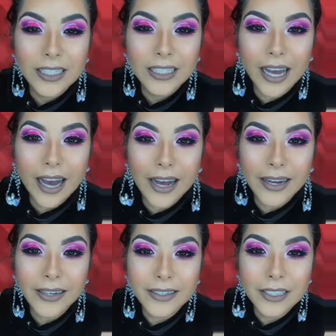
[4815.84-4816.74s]

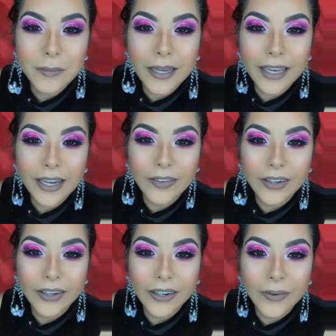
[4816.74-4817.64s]
Uh, speaking of the
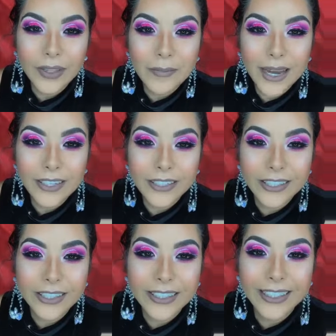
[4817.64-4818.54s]
girl with a master's.